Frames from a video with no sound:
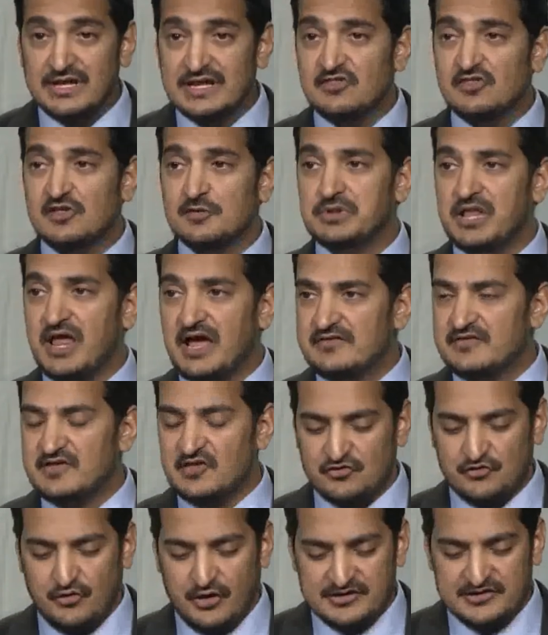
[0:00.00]
So let us
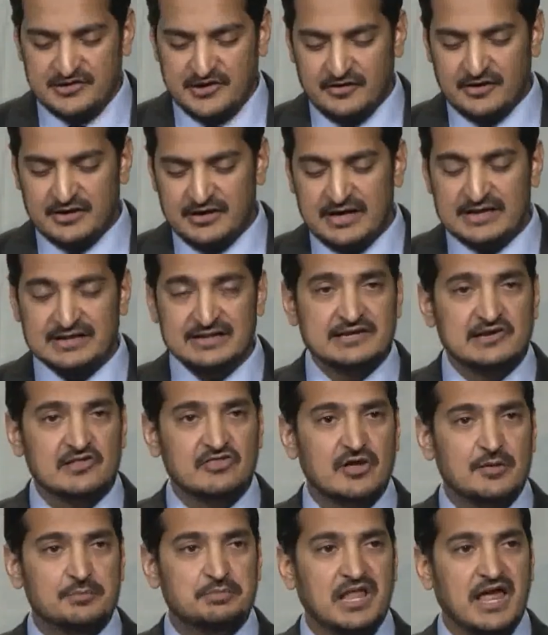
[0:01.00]
apply these criteria,
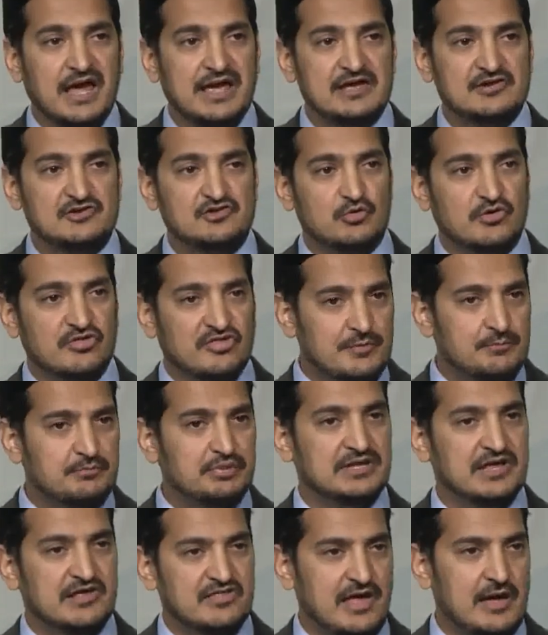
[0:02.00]
and let us apply it to a
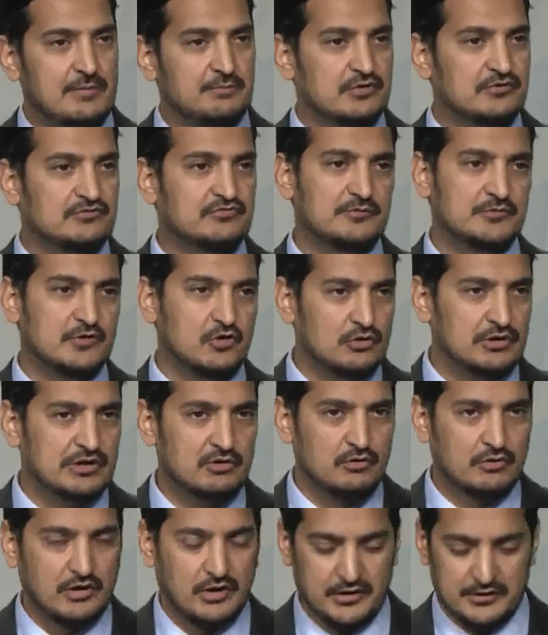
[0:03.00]
simple example from
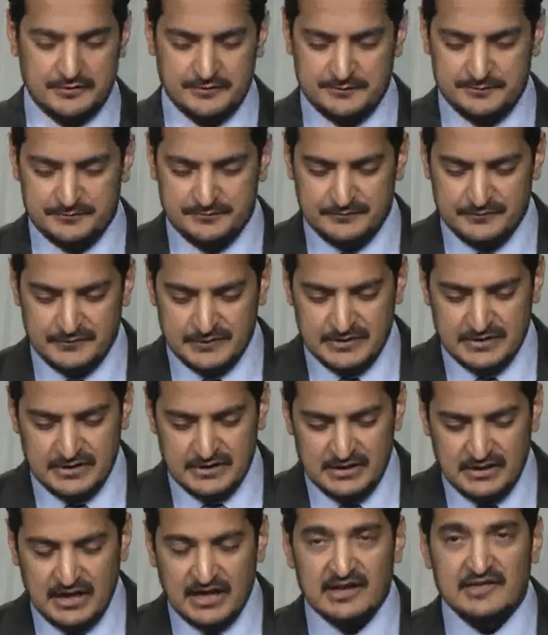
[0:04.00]
the Holy Quran.
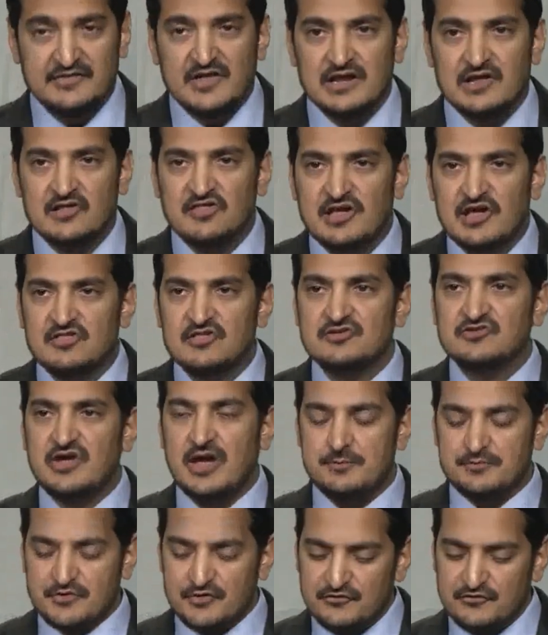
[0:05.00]
Allah Ta'ala says